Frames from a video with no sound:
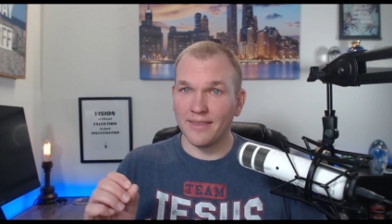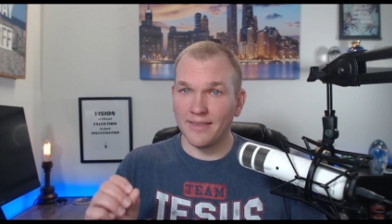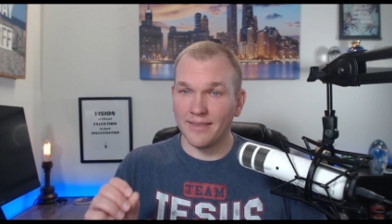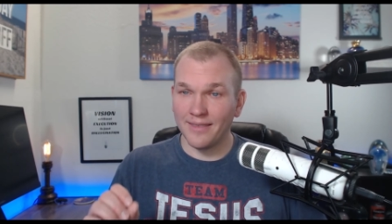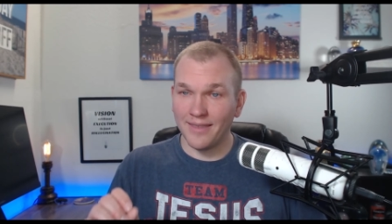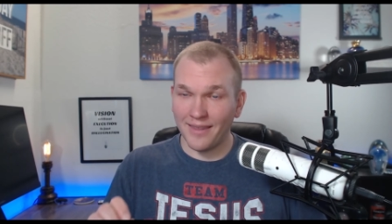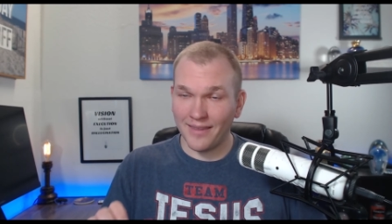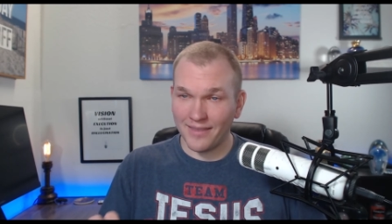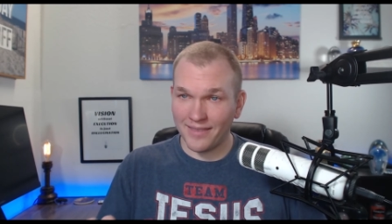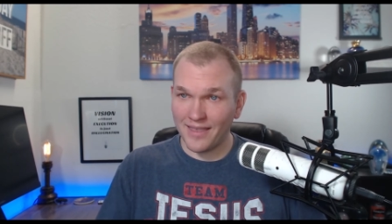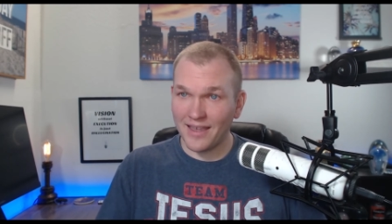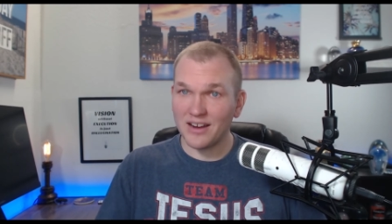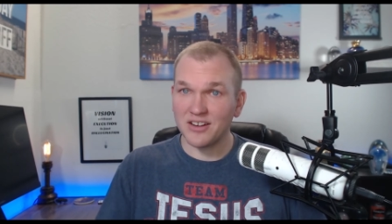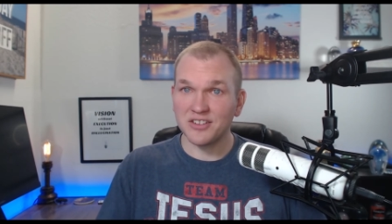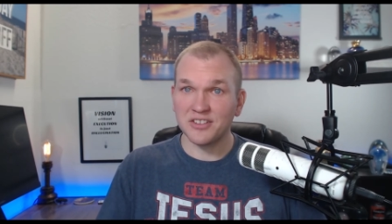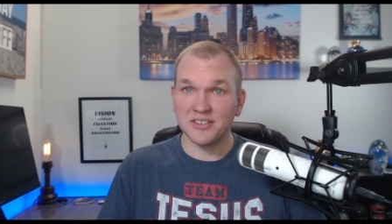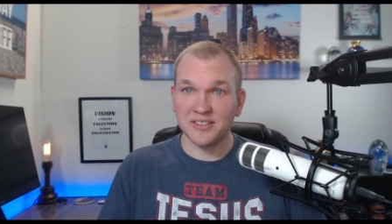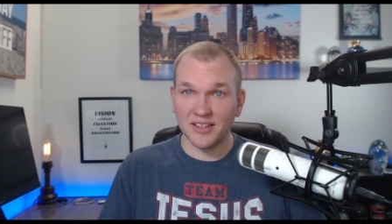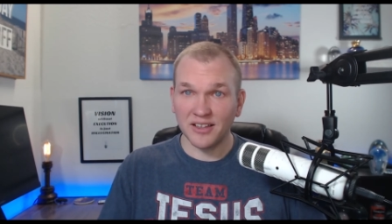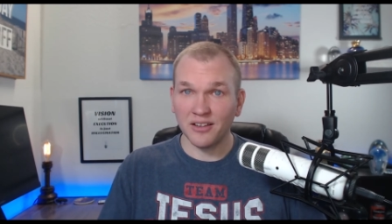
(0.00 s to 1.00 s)
then they are
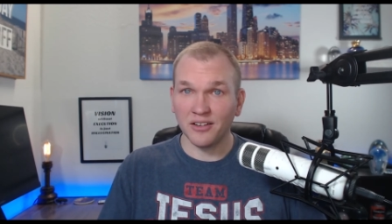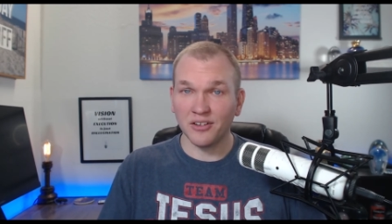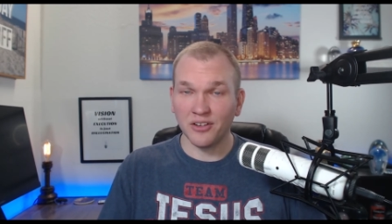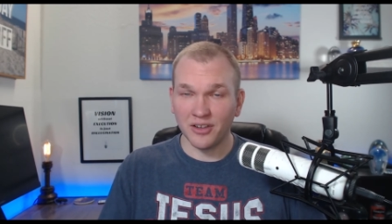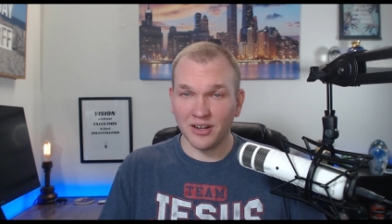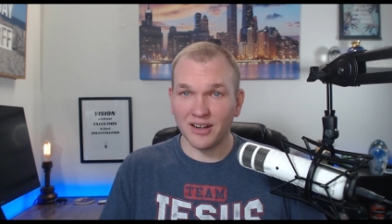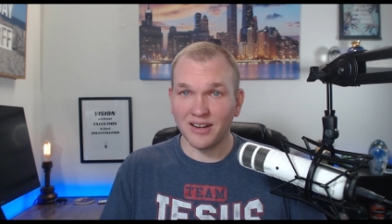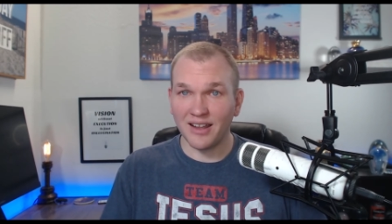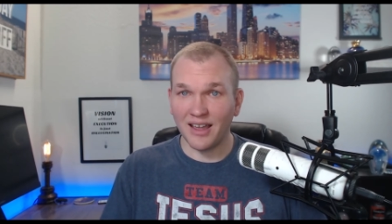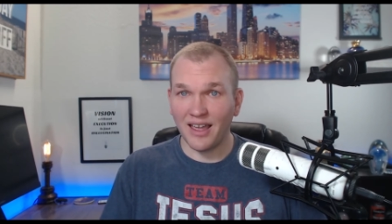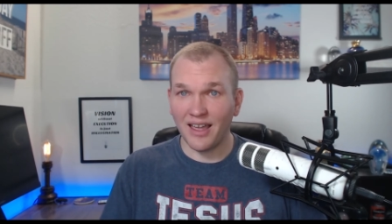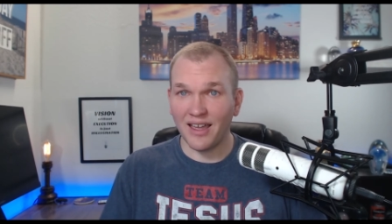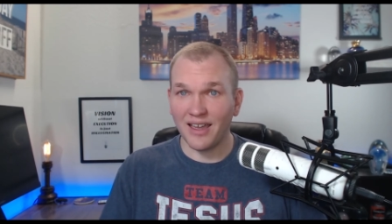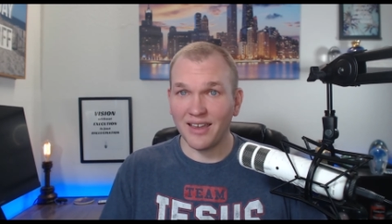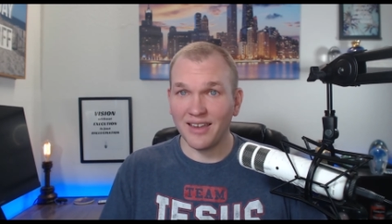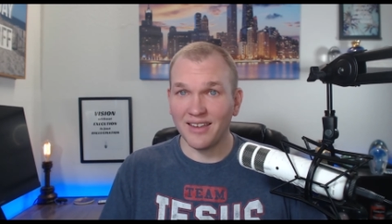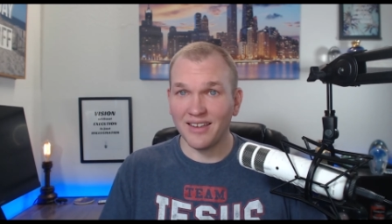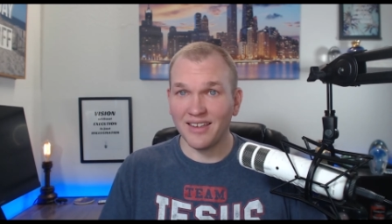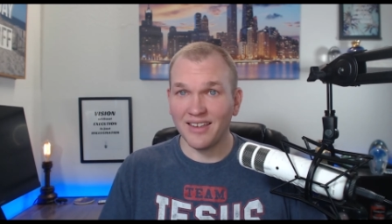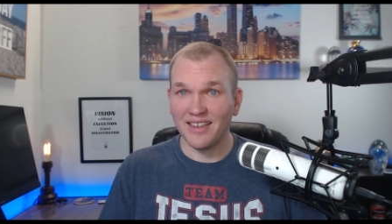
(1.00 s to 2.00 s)
still going to
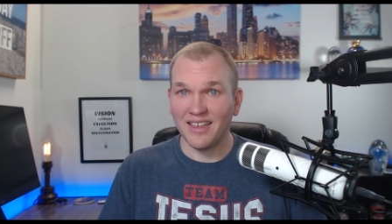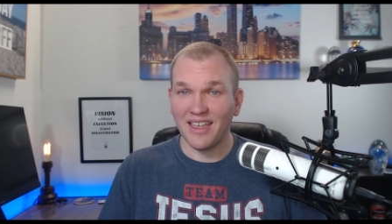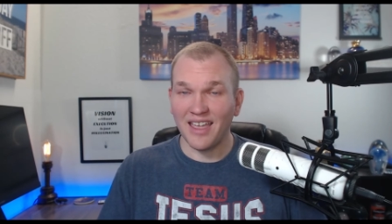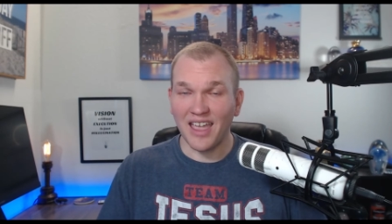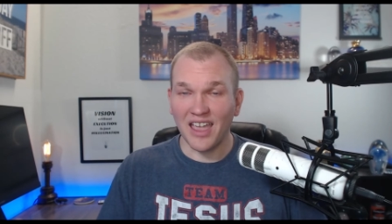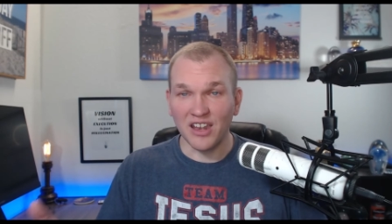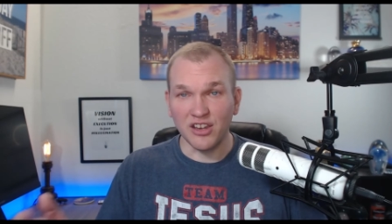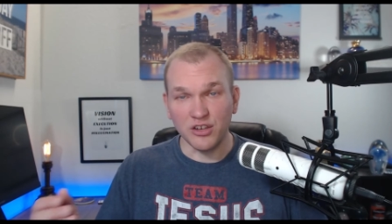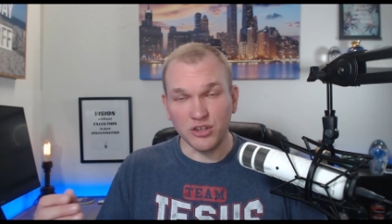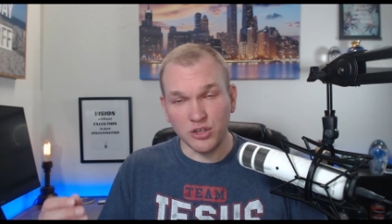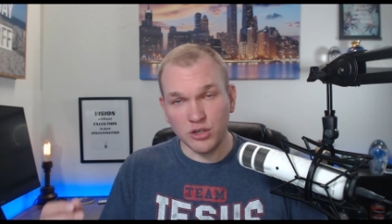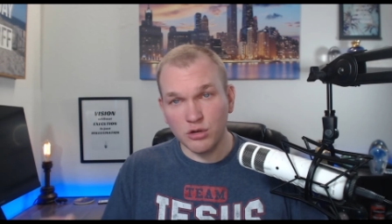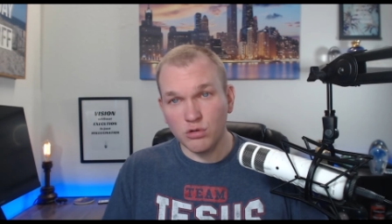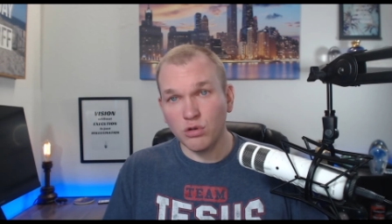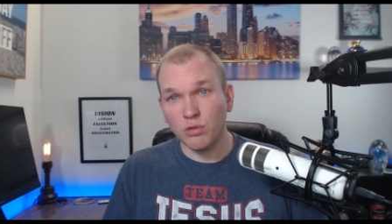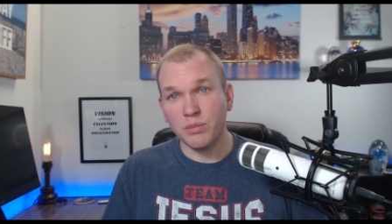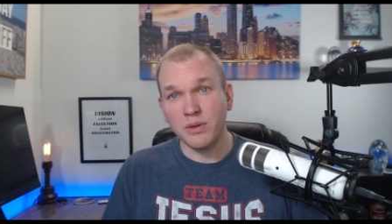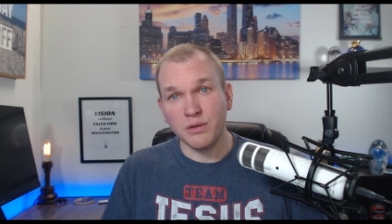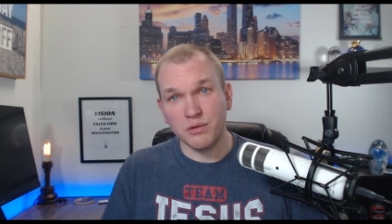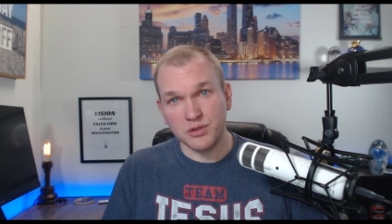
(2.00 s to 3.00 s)
die, and you
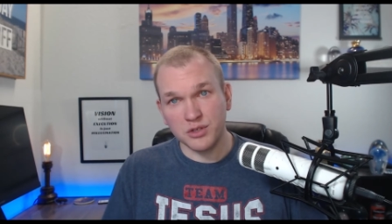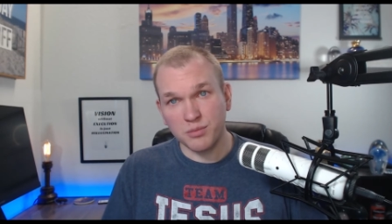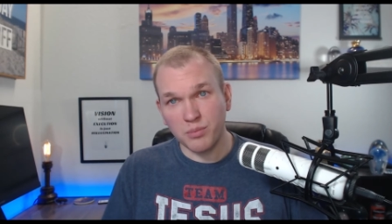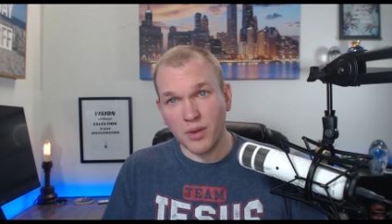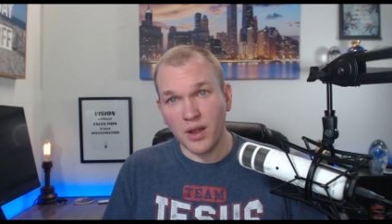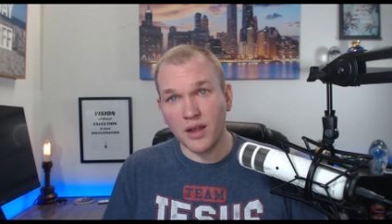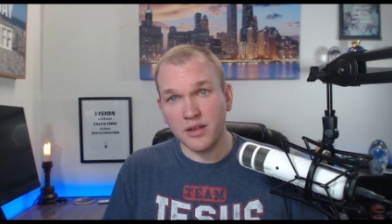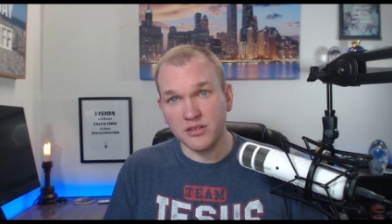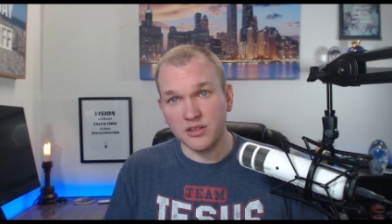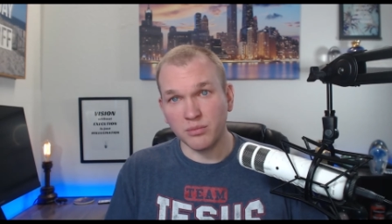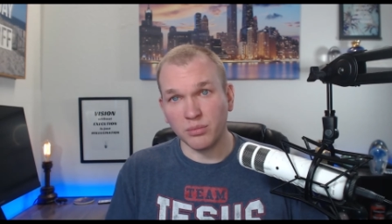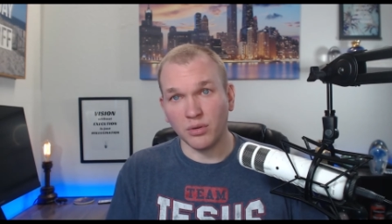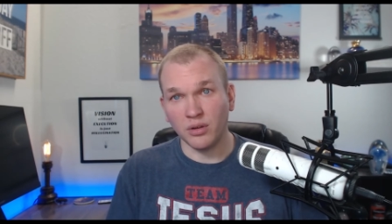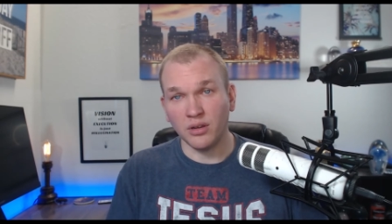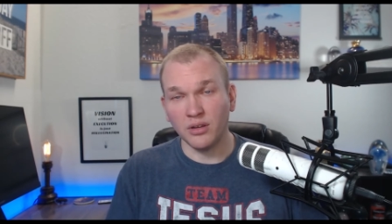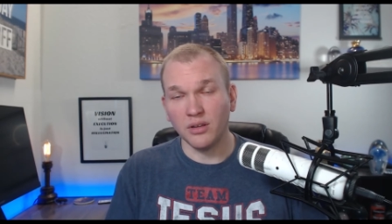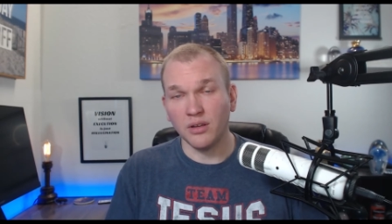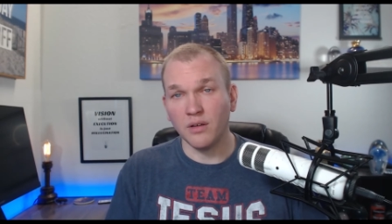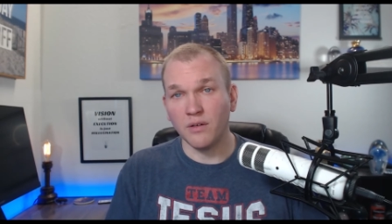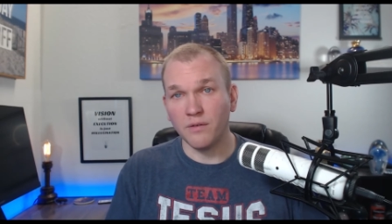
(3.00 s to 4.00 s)
will be
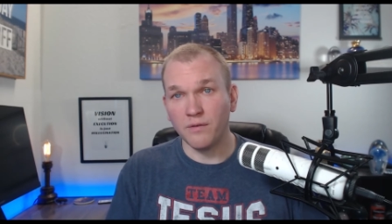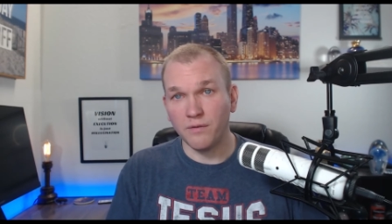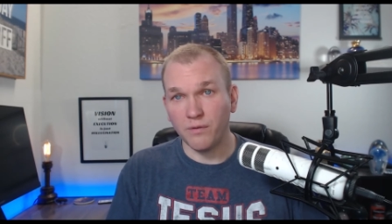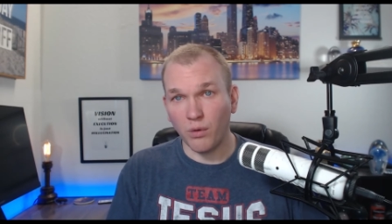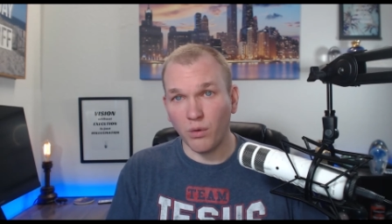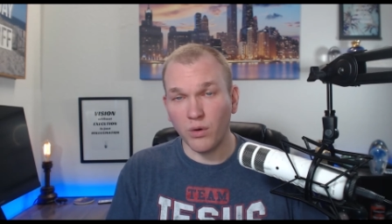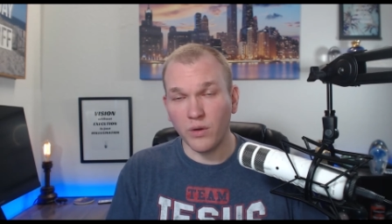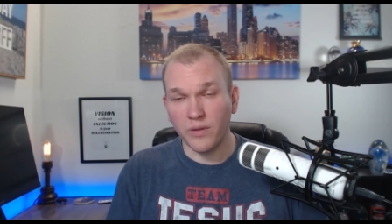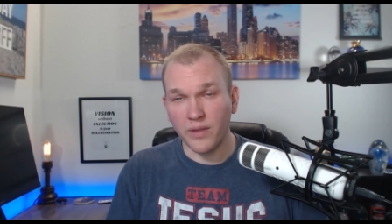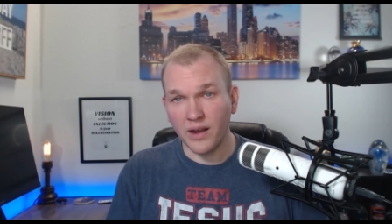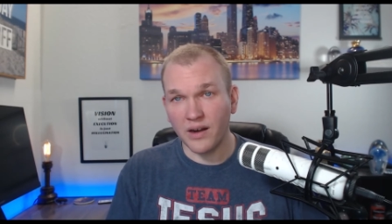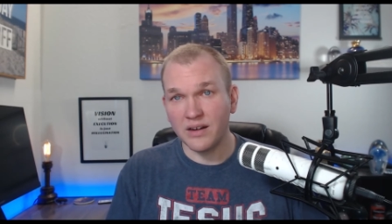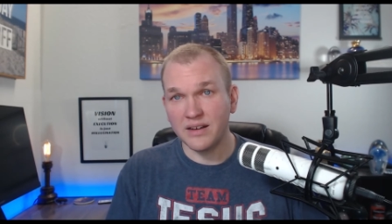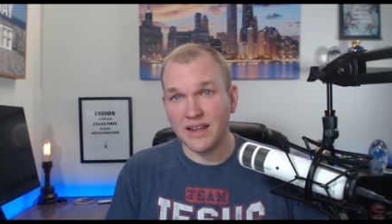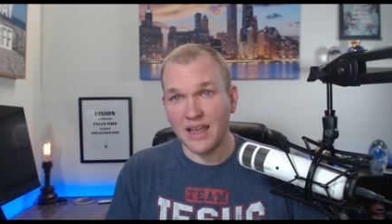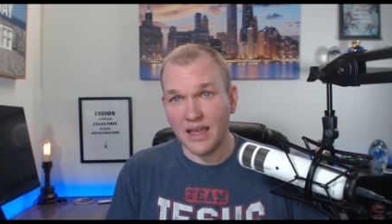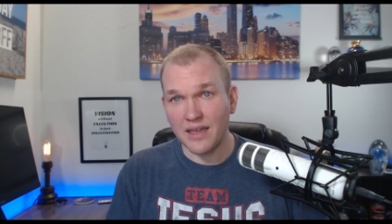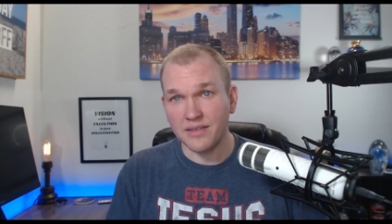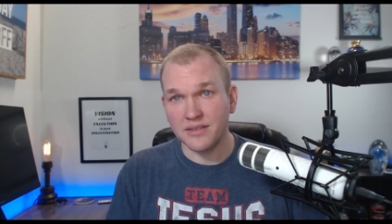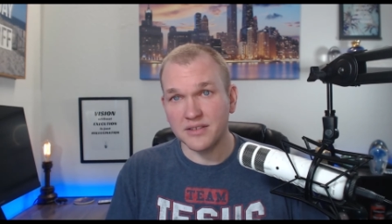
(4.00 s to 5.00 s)
responsible for their
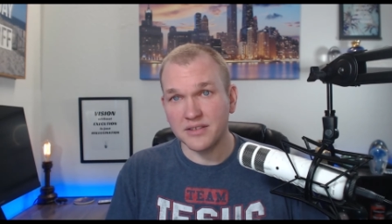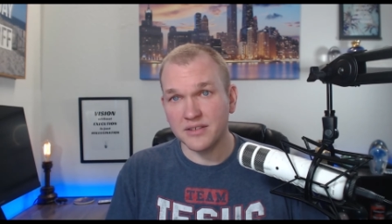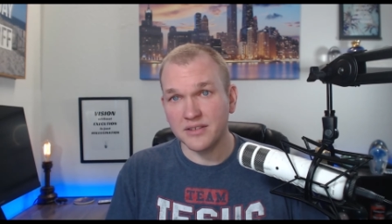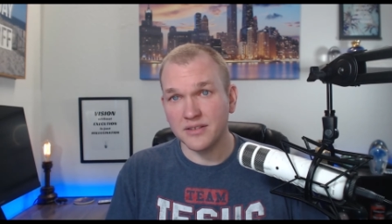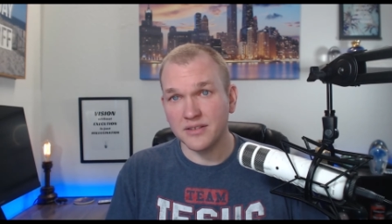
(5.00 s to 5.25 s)
deaths.